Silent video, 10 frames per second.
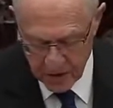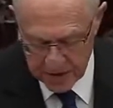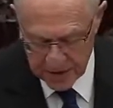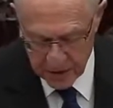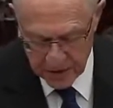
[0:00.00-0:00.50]

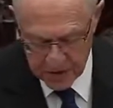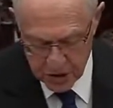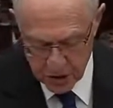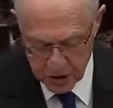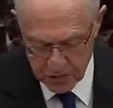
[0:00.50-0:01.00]
criteria
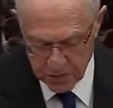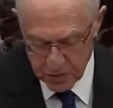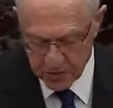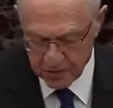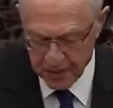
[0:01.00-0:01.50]
such as
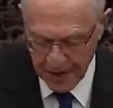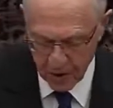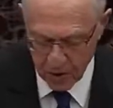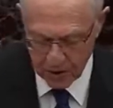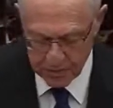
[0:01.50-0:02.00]
abuse of
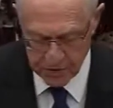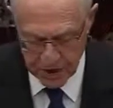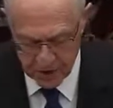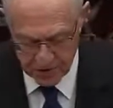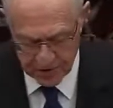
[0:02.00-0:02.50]
power or
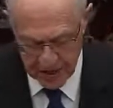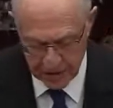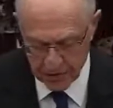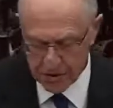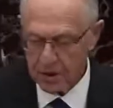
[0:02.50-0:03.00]
obstruction of
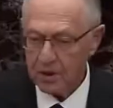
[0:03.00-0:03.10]
Congress,